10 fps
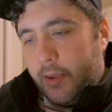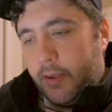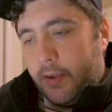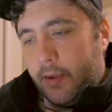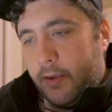
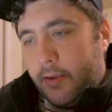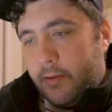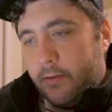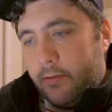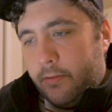
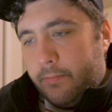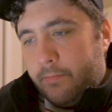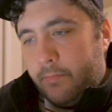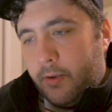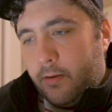And
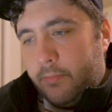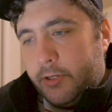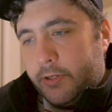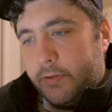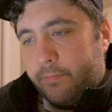maybe
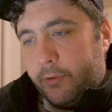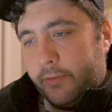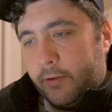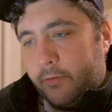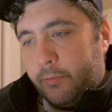just
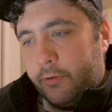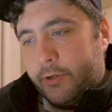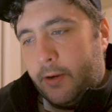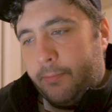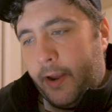bring the
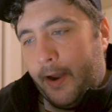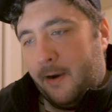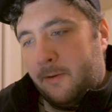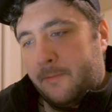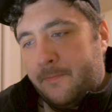exposure up a
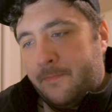hair.